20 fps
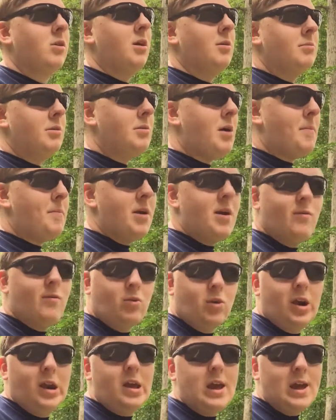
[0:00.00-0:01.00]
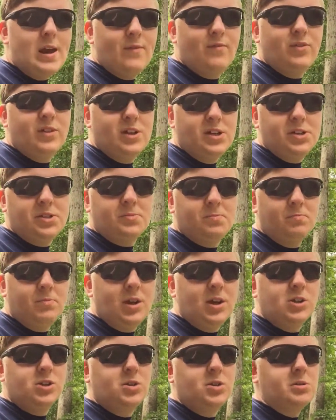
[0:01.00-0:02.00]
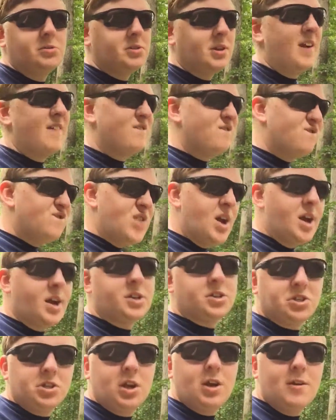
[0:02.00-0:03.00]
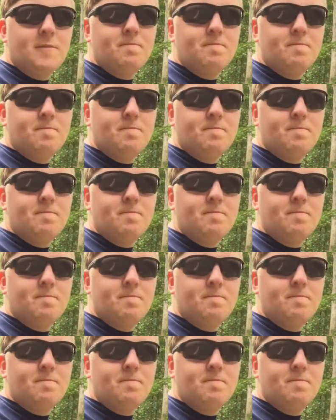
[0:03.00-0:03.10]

I'm going to pay for it if these issues get fixed.